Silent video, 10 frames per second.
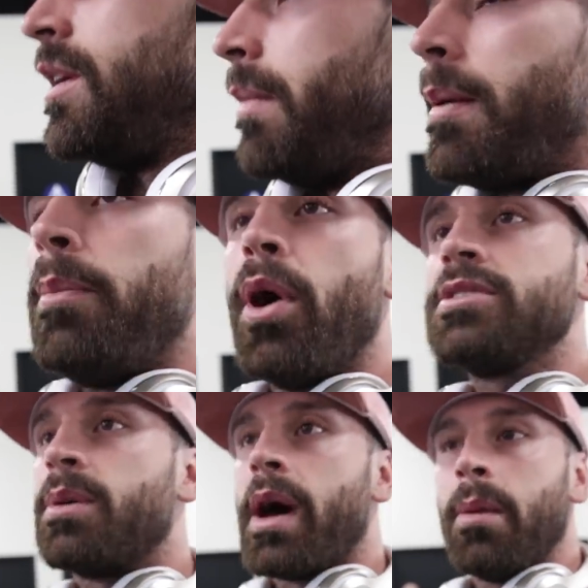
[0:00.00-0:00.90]
Maybe
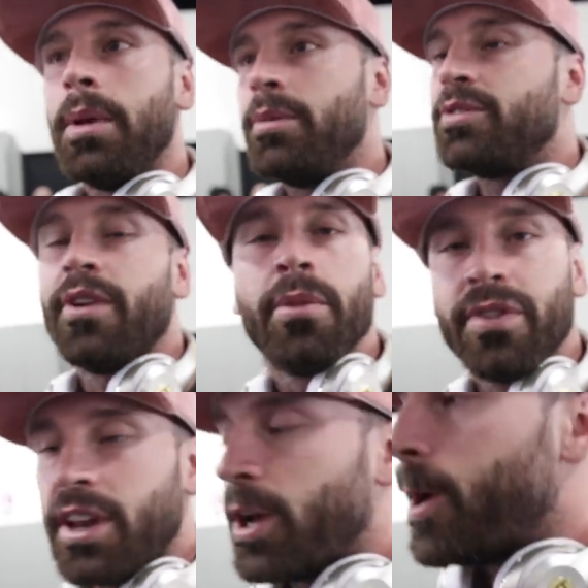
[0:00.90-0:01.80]
post about it. Maybe film a
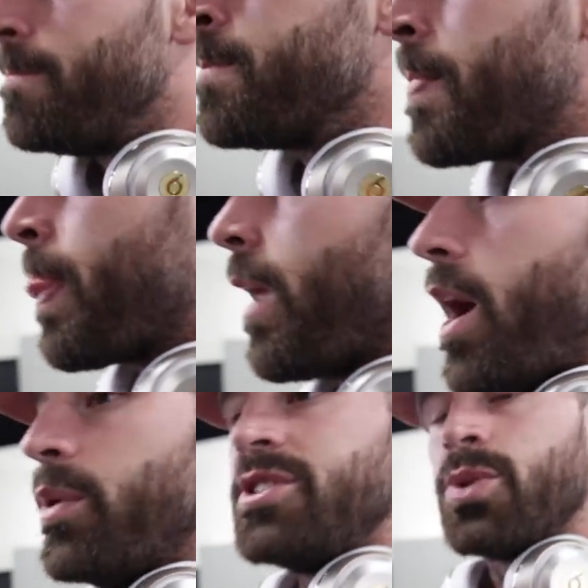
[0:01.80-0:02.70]
video. Yeah.
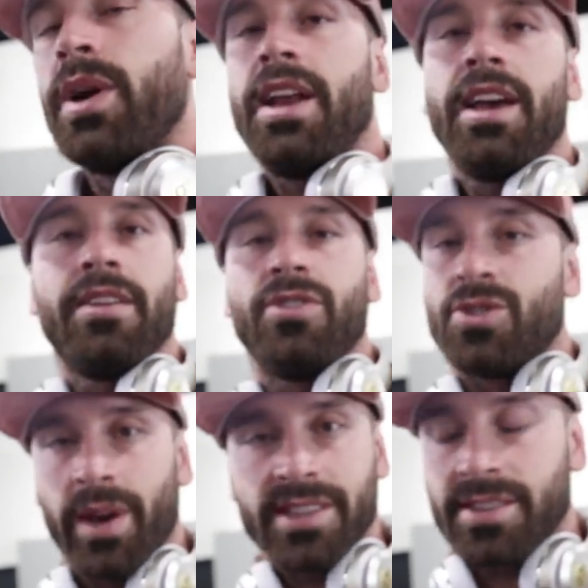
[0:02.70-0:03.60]
I'll retweet it if you
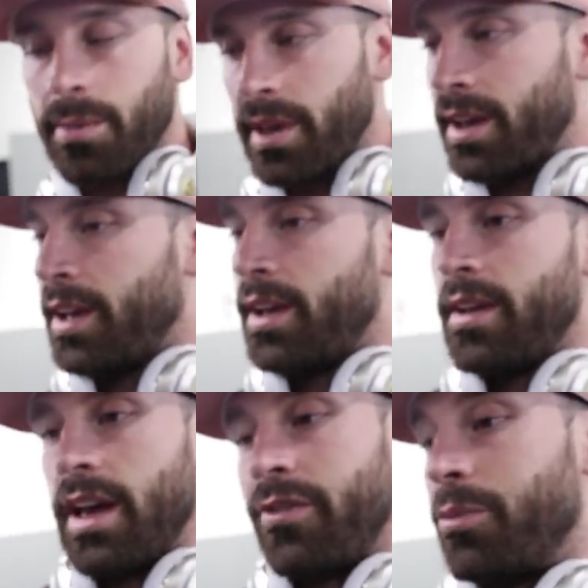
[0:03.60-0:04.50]
tweet it to me.
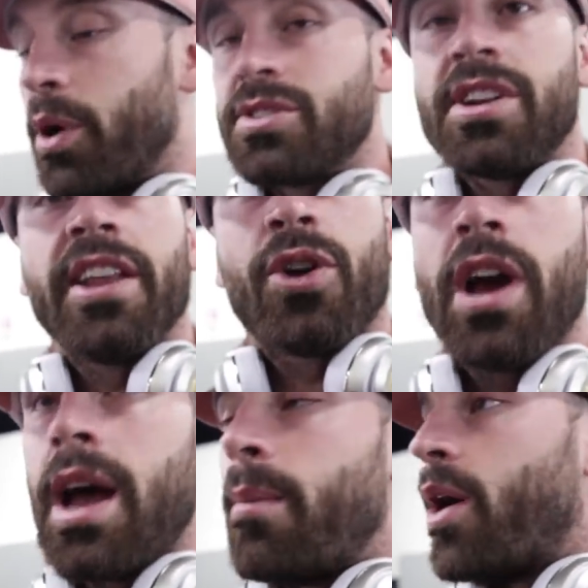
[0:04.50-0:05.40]
if you post it on the
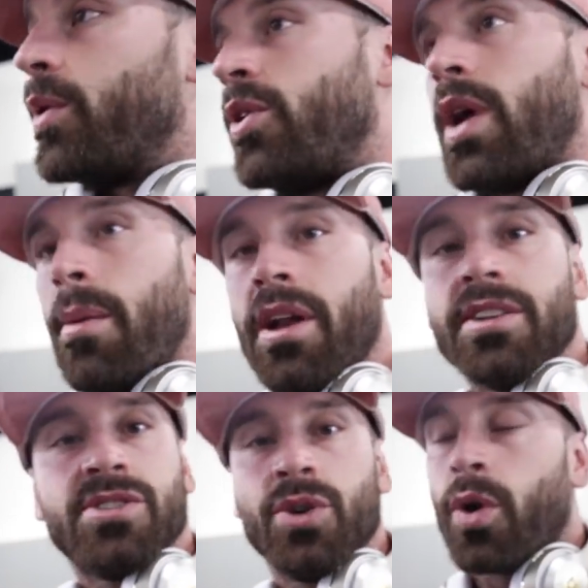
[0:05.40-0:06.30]
gram, the I'll regram it on
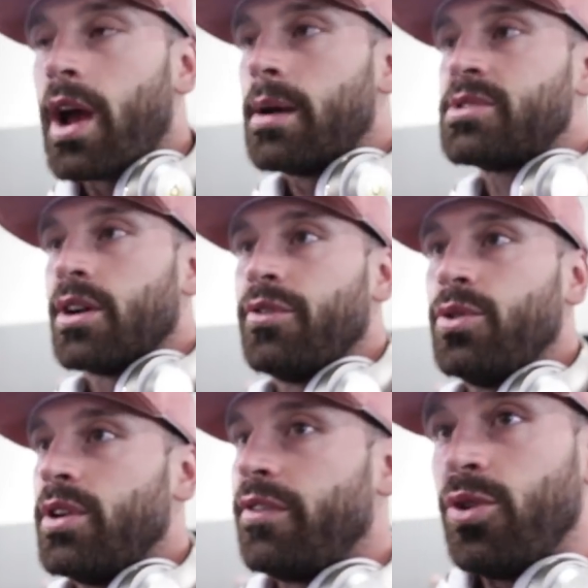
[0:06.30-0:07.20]
the zoo gram. So if
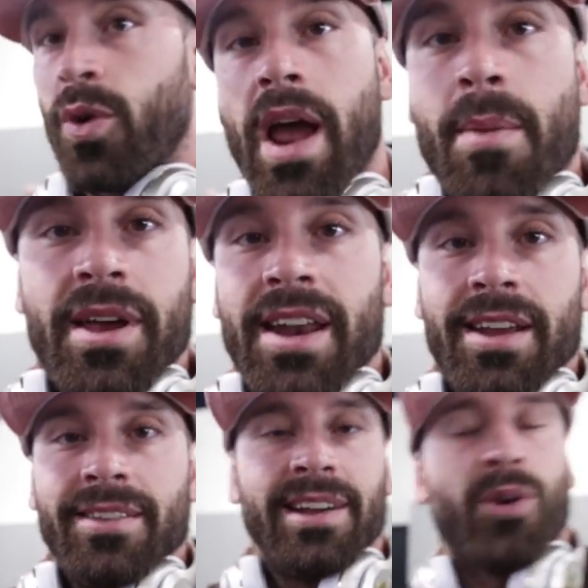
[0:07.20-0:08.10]
you if you gram it,
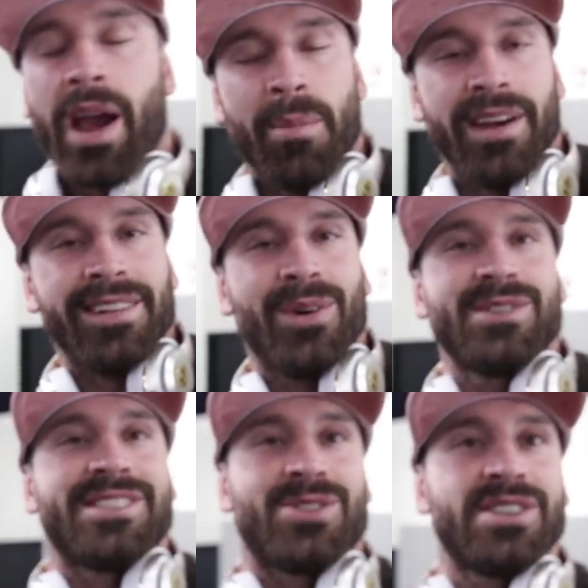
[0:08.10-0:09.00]
you gram it. No
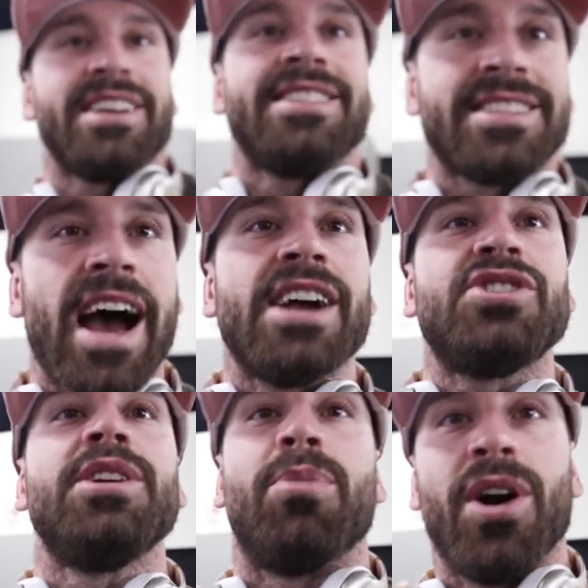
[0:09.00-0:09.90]
one says it's, it's
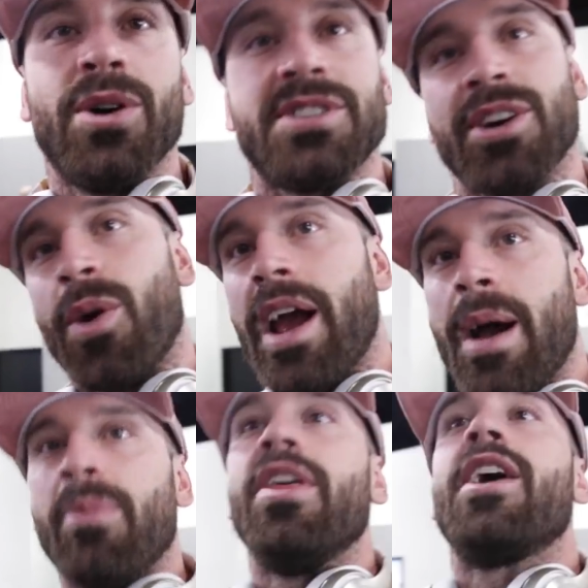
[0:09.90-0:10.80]
IG, bro. It's the
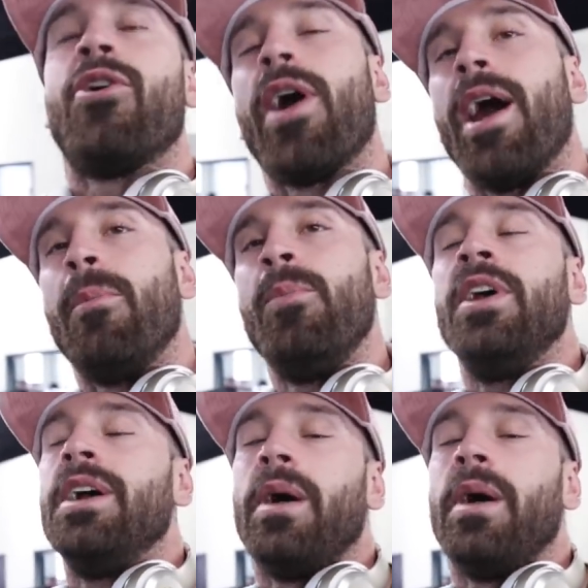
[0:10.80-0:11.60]
gram, the gram. Yeah.